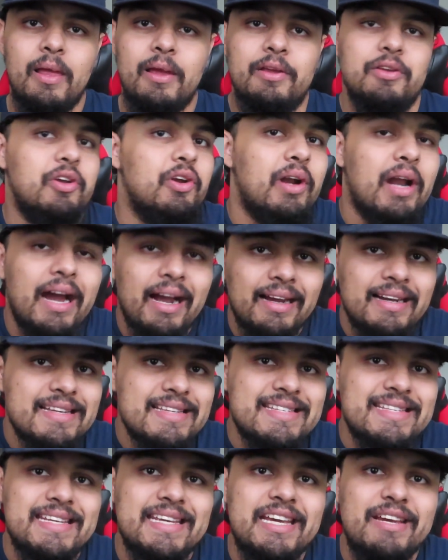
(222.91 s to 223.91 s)
you're not going to
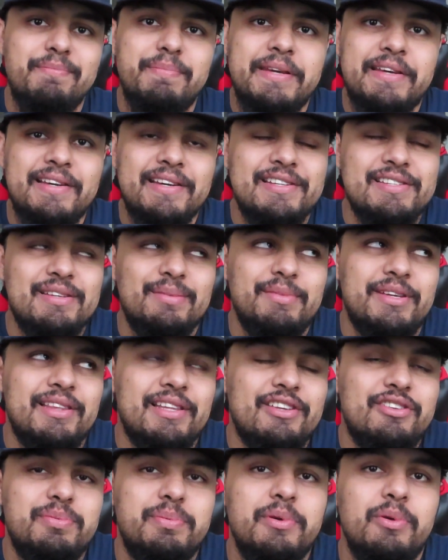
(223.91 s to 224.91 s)
see it because,
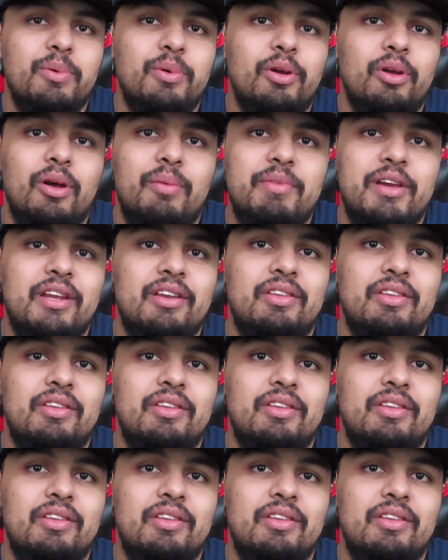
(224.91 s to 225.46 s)
let's be real.